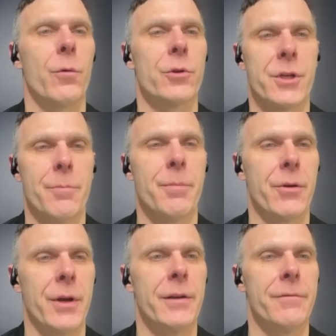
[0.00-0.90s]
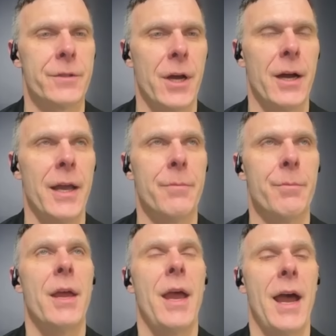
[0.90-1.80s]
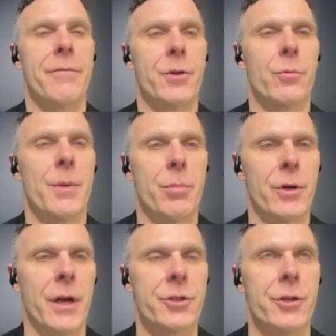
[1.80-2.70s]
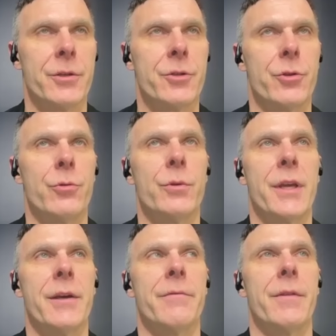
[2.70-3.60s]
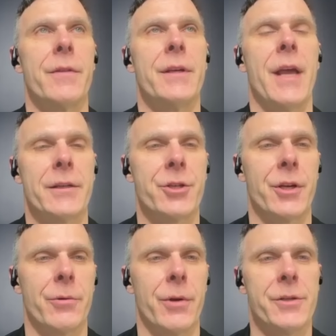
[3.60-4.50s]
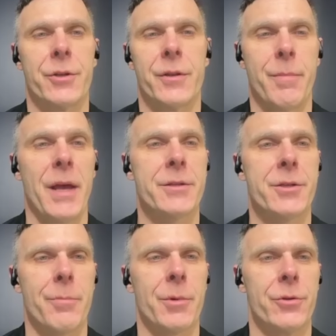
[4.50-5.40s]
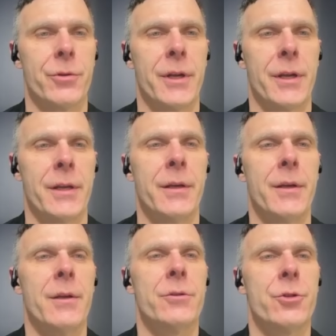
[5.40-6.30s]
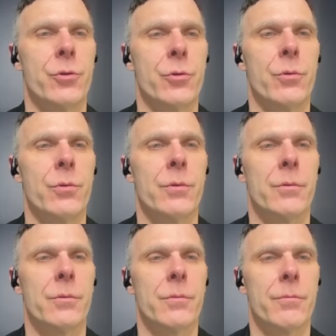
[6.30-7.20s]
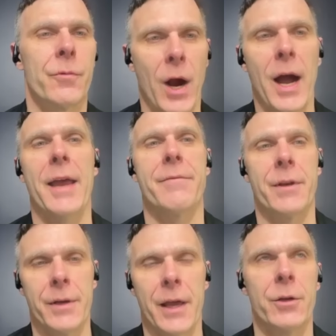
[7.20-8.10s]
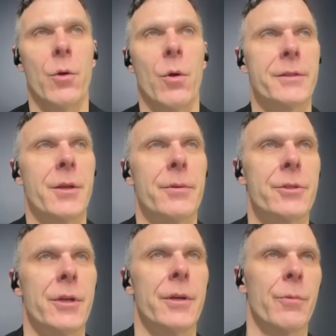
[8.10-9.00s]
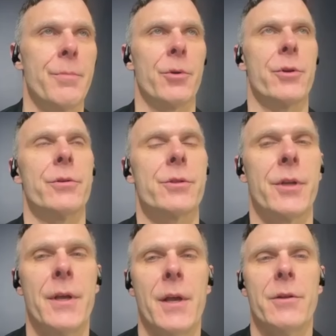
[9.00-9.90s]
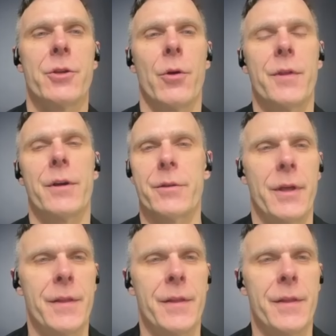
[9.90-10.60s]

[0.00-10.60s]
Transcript: for some period of time after reproduction to give the next generation the best opportunity to thrive and go on to reproduce. So there's